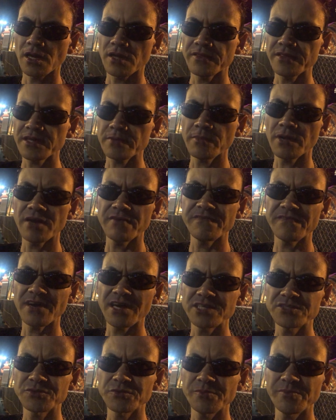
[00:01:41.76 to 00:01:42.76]
I think my
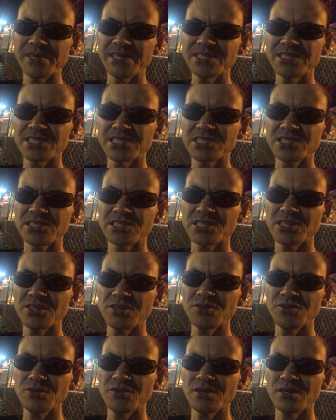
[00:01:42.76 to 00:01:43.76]
advice would be just
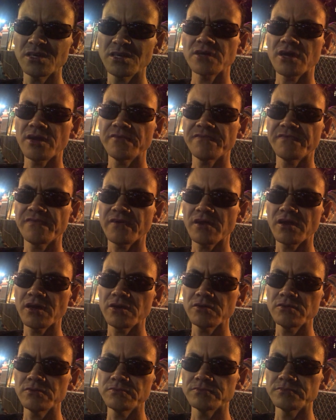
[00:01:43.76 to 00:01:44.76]
to try and
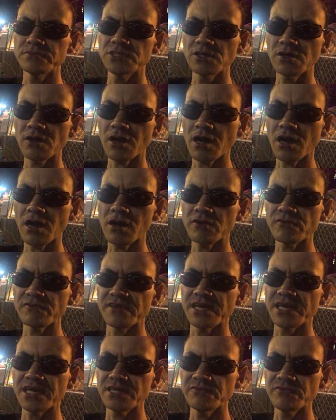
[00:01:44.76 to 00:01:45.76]
follow your heart,
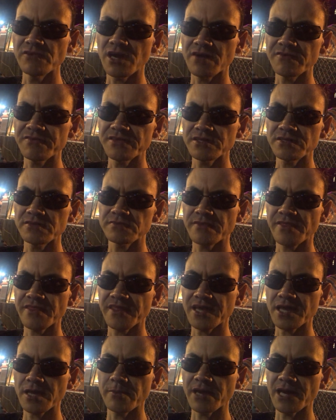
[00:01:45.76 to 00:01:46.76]
really, rather than
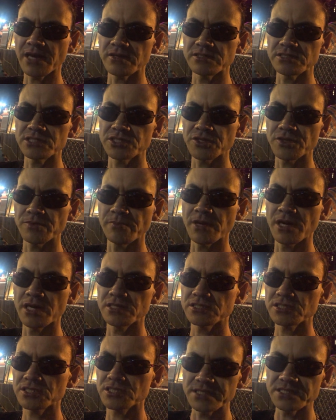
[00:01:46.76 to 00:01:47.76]
think about it too
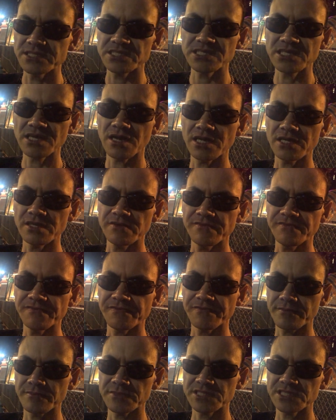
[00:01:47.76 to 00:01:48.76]
much, and just kind
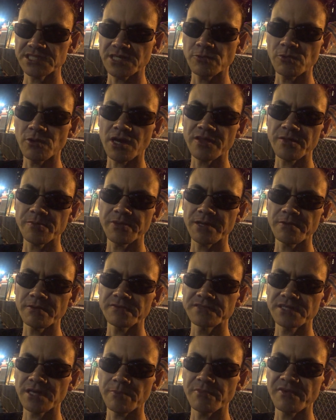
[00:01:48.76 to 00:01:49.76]
of see what other people
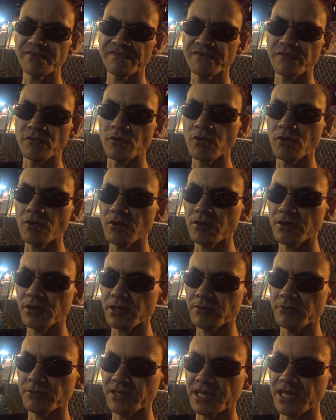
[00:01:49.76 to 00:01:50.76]
have done before
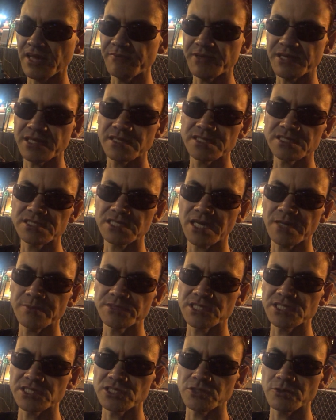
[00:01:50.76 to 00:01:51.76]
when they've been in the same
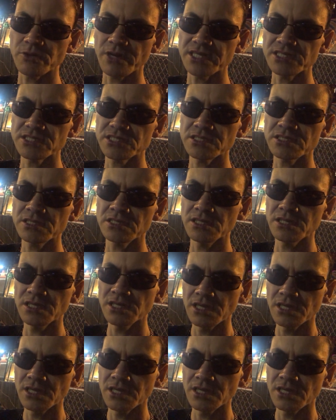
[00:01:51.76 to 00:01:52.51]
situation.